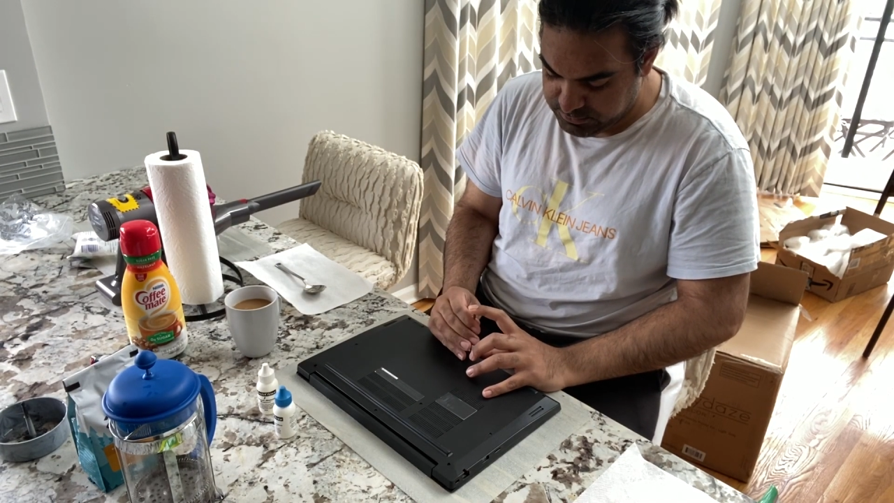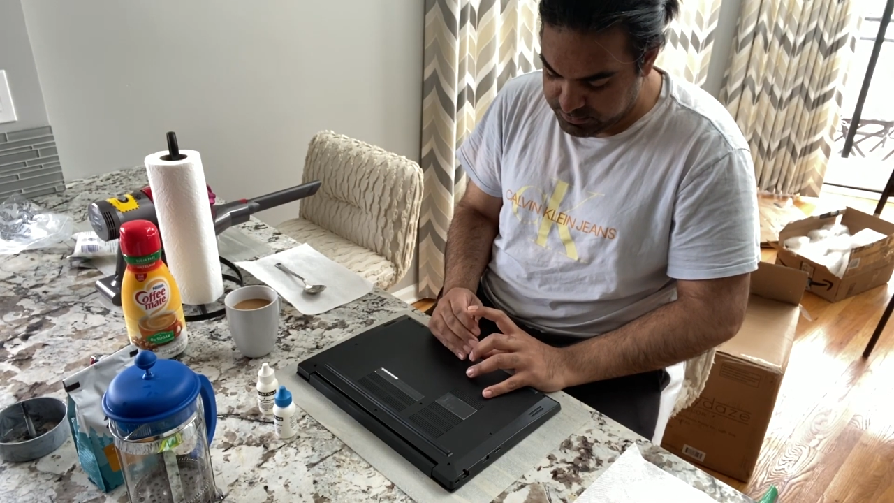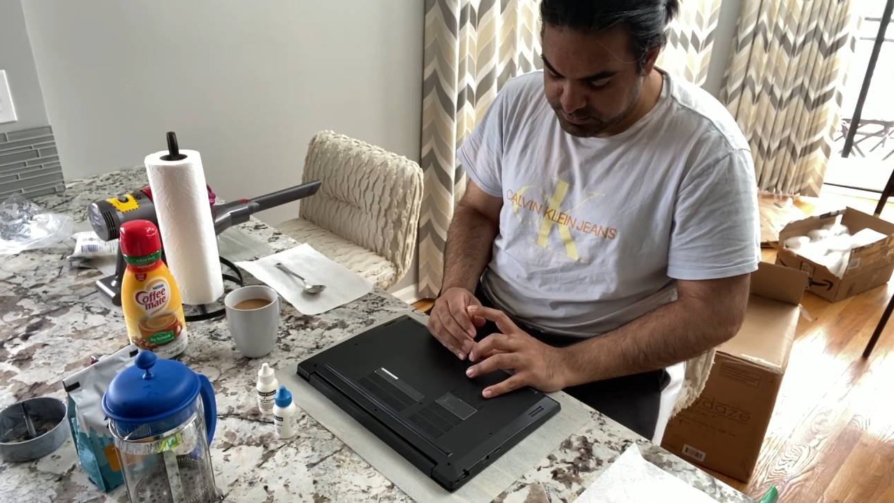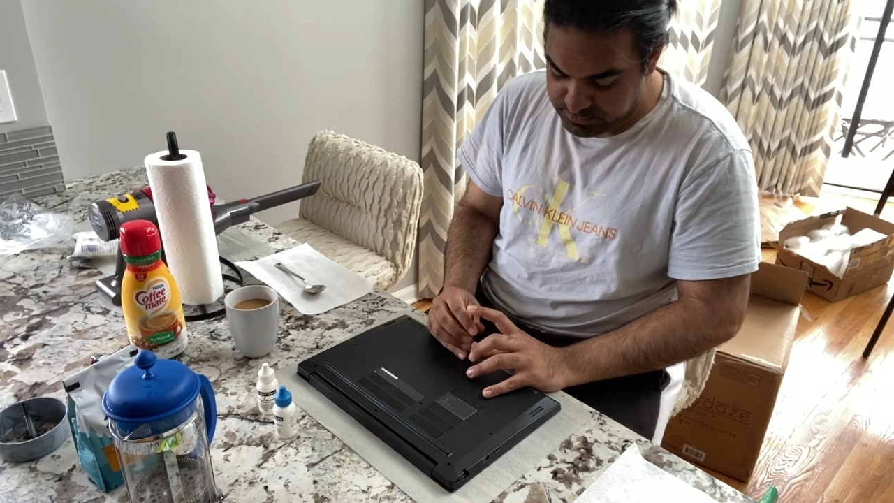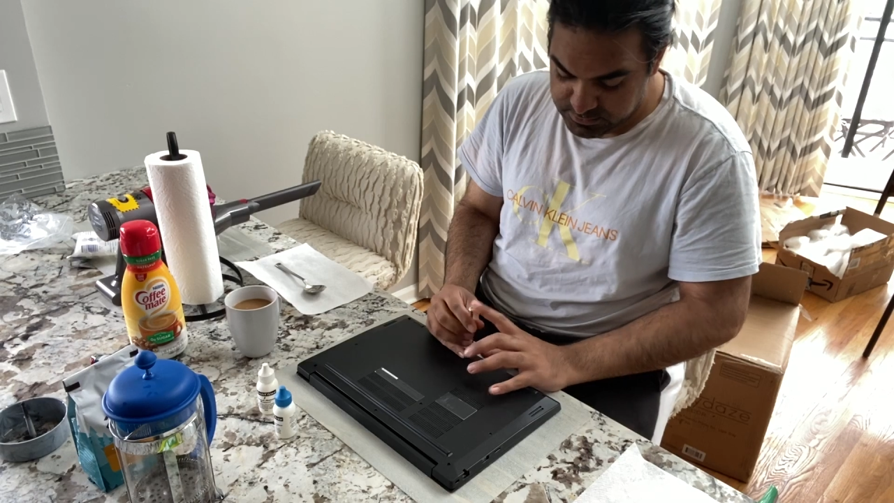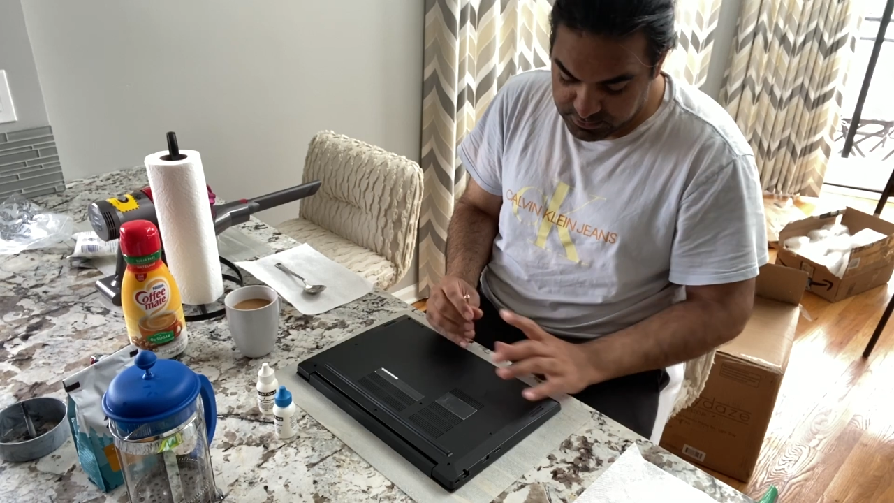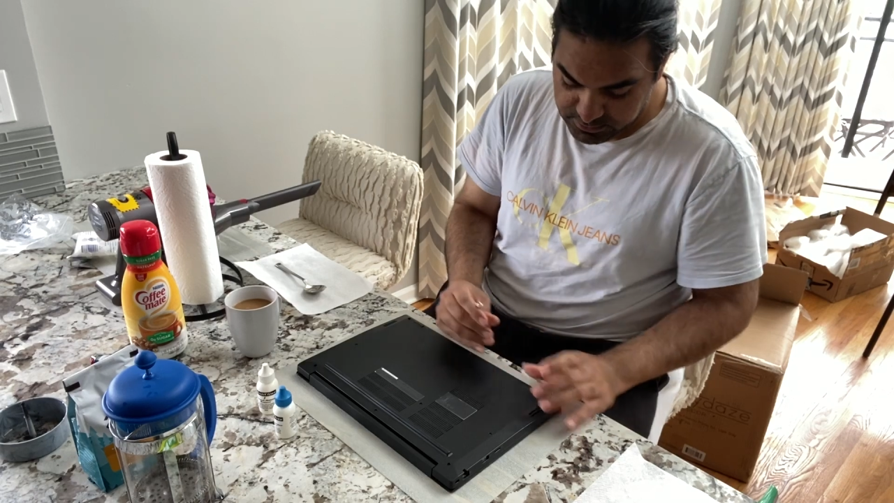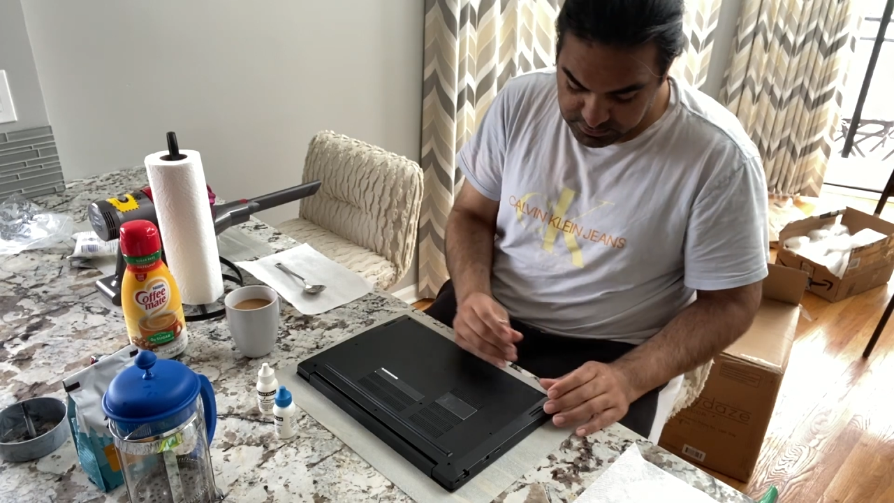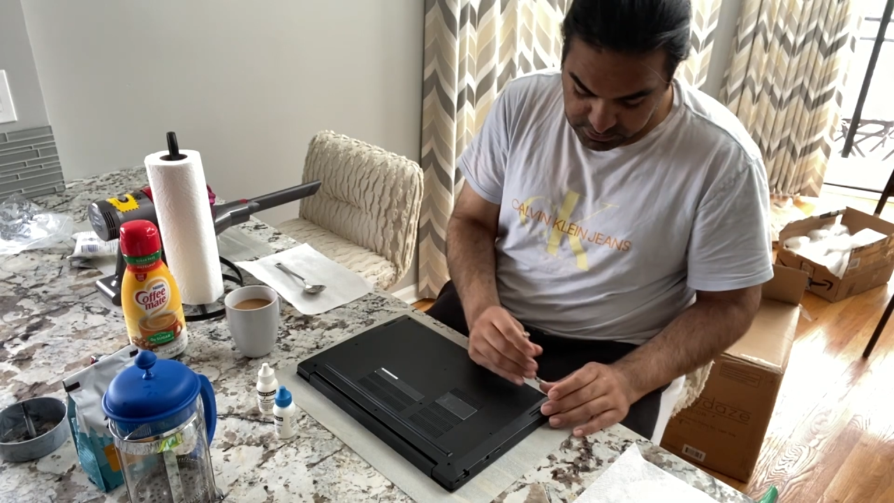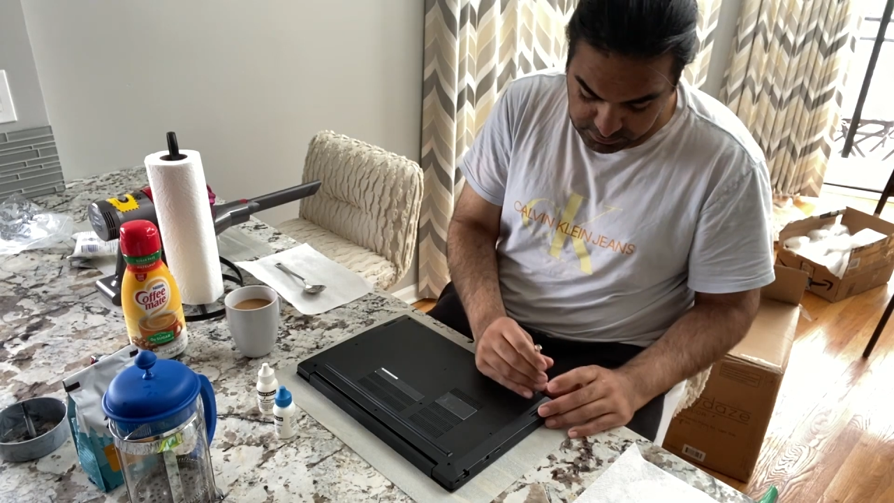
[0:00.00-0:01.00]
with
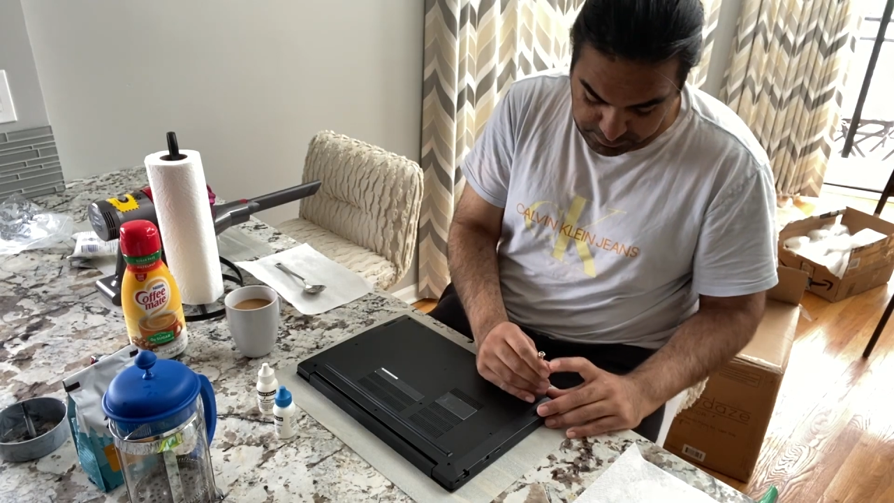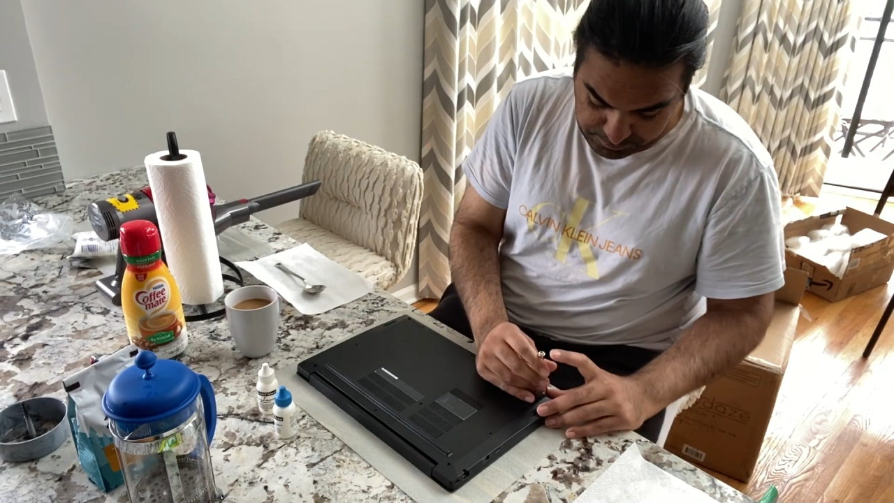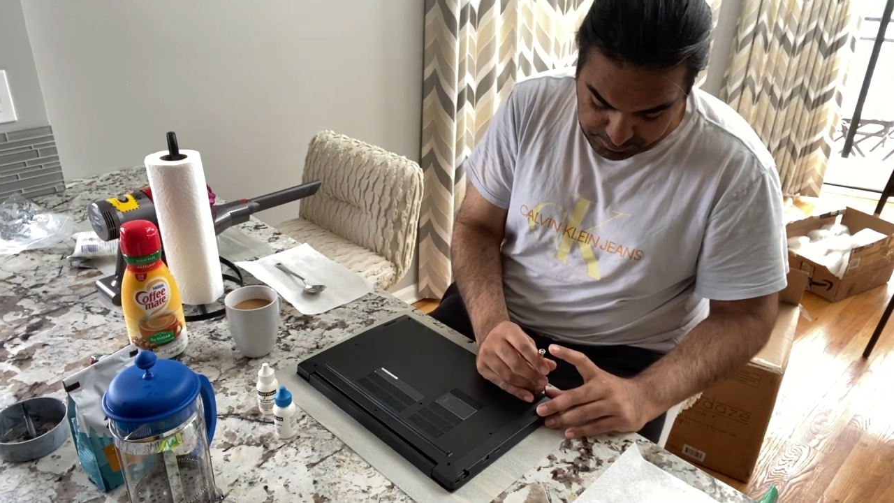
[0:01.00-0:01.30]
installing thermal